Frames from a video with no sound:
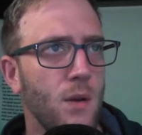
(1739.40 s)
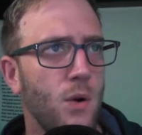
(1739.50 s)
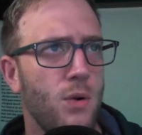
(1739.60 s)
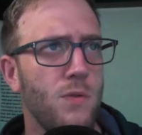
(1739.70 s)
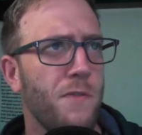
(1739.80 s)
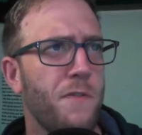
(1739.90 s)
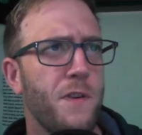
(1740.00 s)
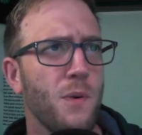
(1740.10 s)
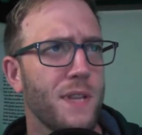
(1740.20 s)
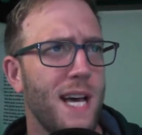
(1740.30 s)
Who
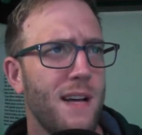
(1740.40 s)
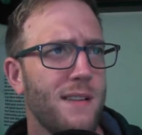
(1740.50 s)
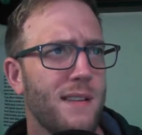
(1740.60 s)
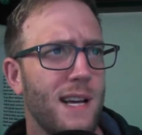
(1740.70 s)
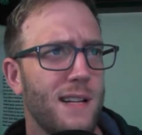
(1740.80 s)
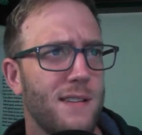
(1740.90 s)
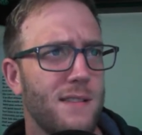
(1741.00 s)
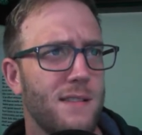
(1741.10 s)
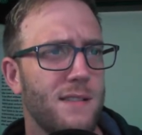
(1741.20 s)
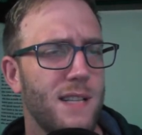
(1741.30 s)
fueled that that
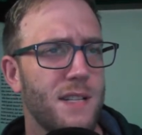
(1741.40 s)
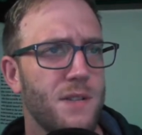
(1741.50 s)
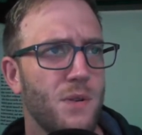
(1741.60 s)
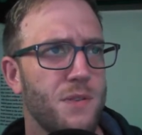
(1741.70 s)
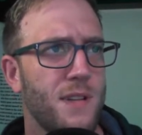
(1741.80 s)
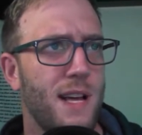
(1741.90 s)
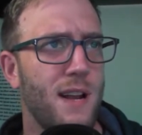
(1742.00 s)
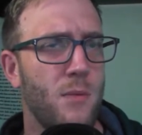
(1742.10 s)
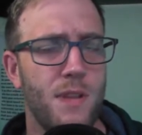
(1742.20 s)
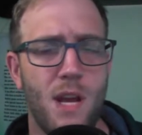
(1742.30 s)
that soldier, that
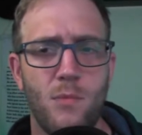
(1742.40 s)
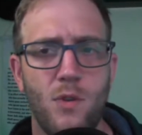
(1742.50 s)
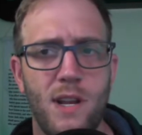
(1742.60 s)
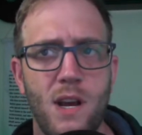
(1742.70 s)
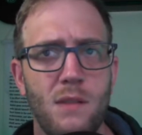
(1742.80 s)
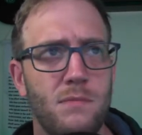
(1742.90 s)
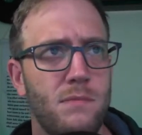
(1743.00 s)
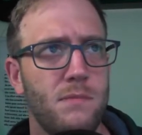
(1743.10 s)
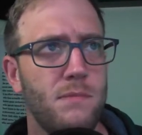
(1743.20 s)
airman, that marine up